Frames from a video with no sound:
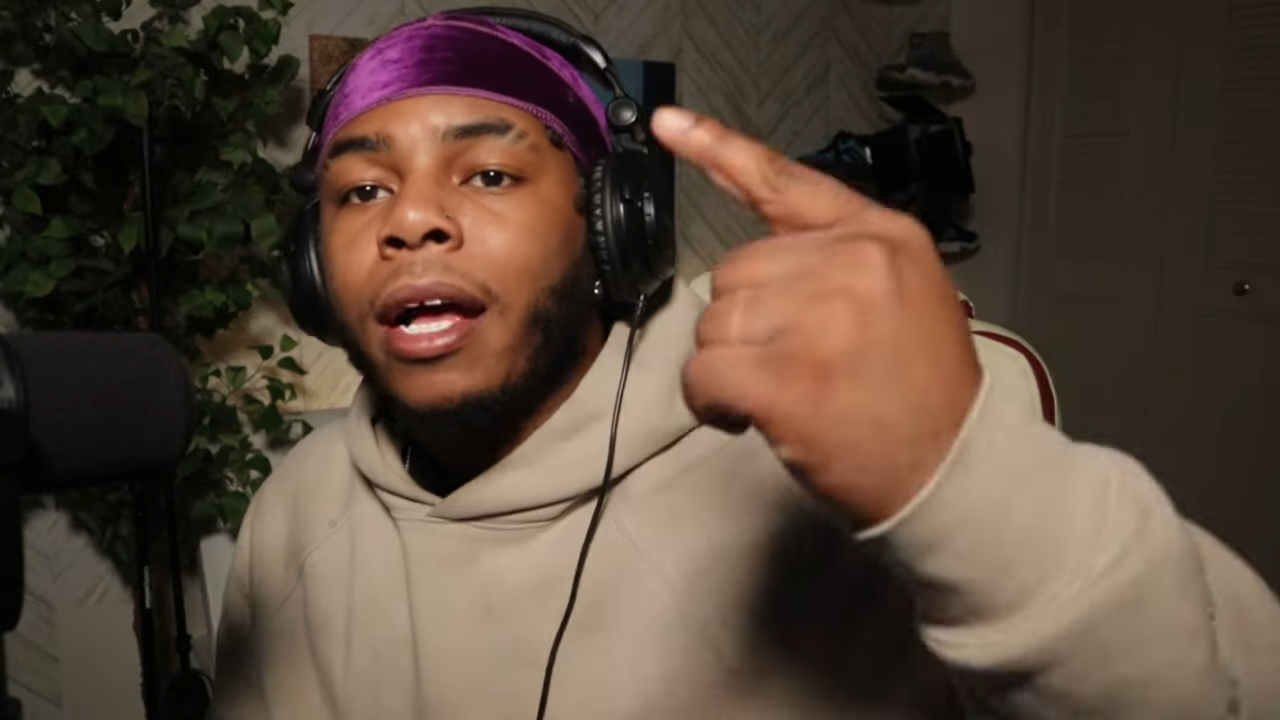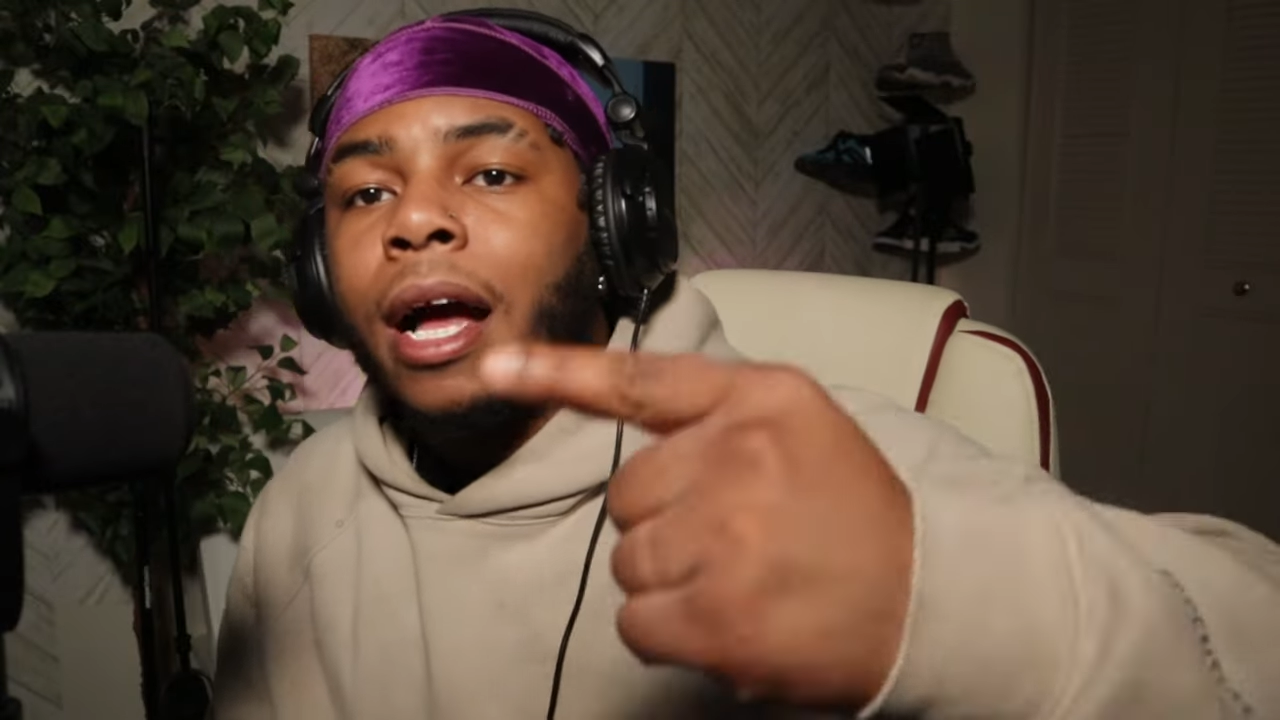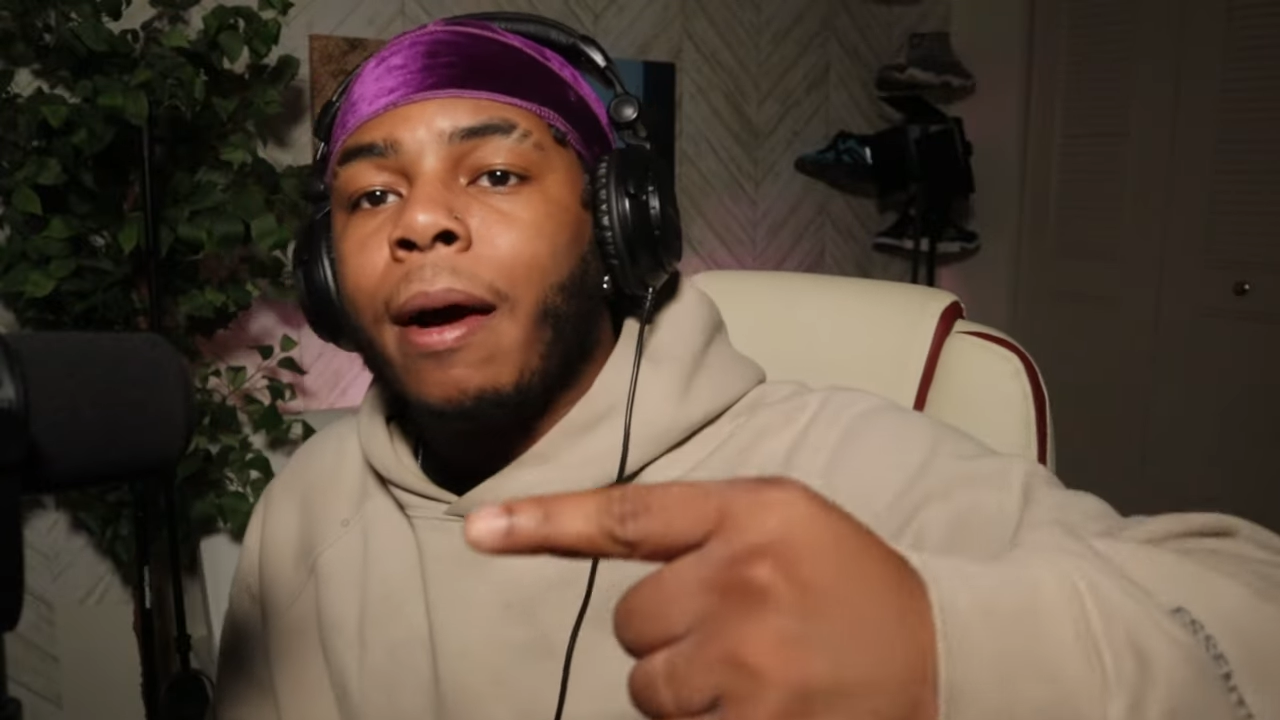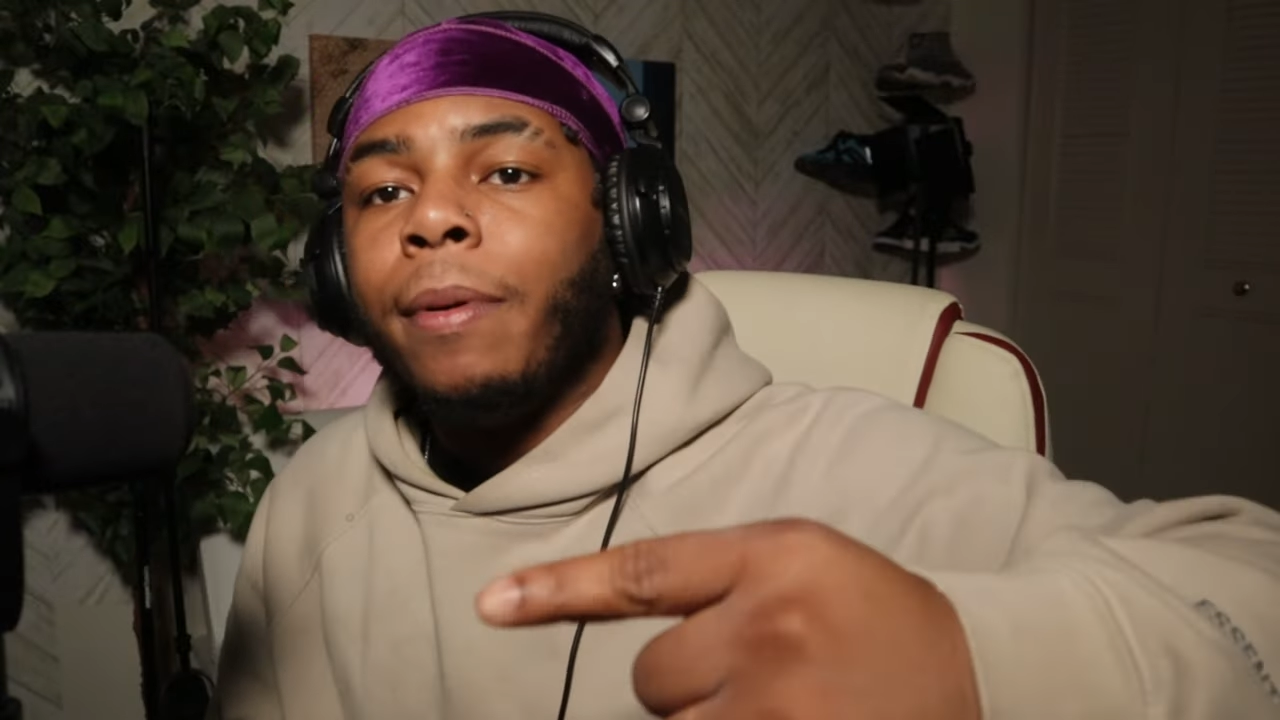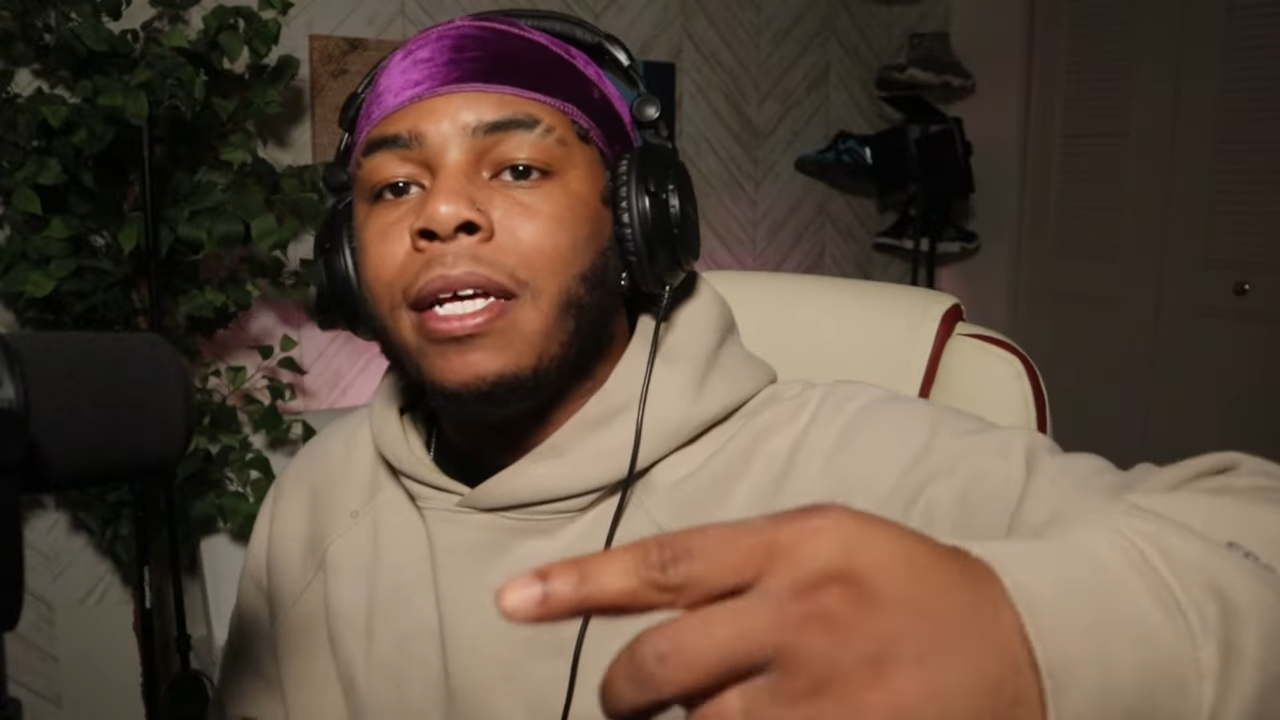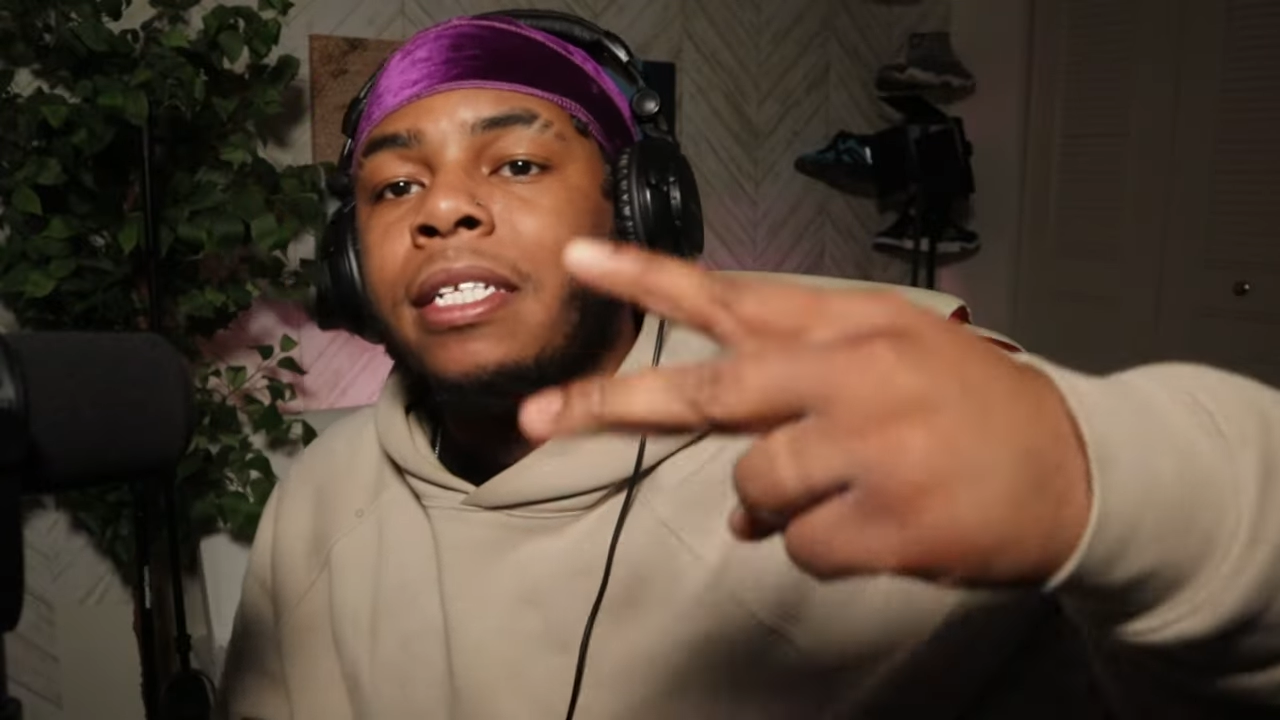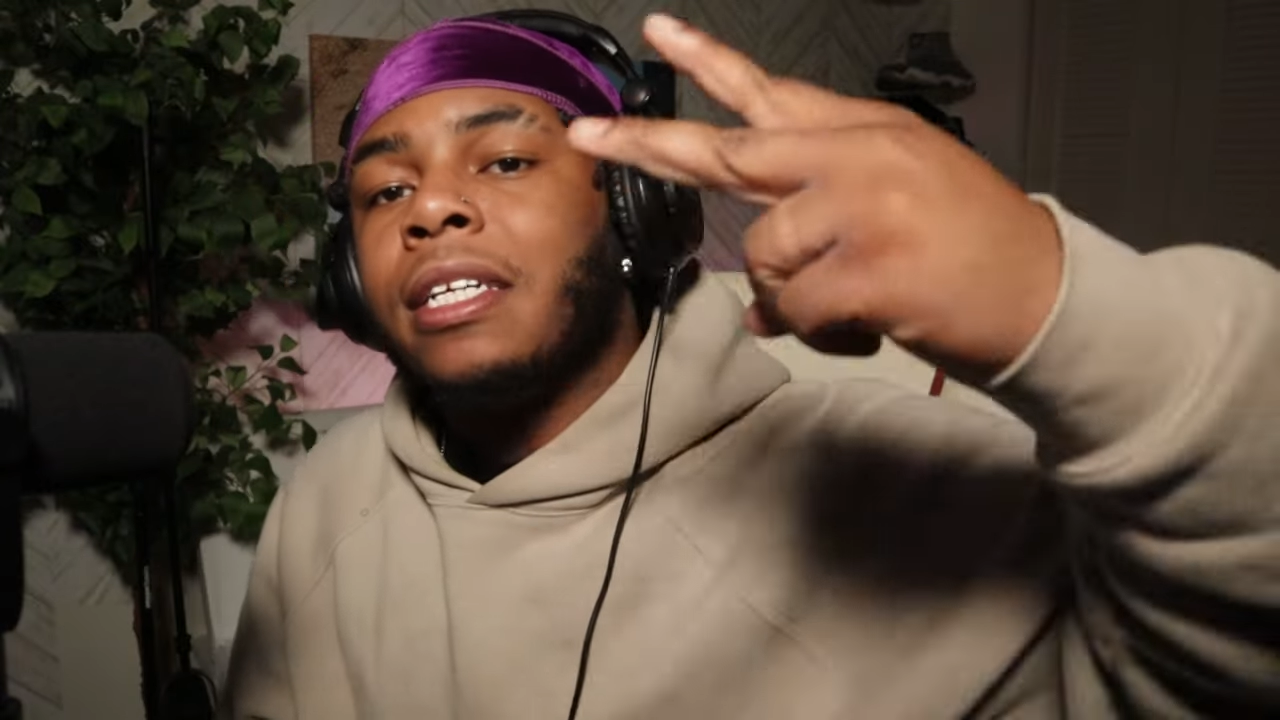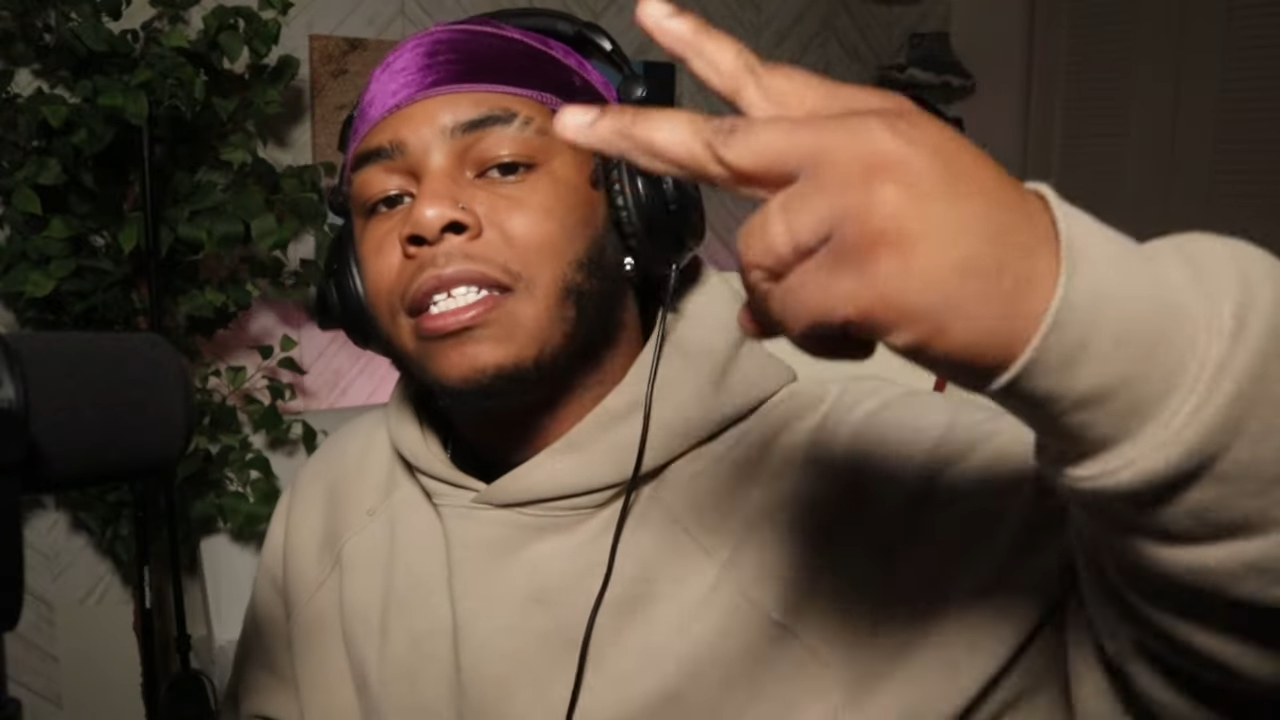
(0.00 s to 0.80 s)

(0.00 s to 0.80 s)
God bless.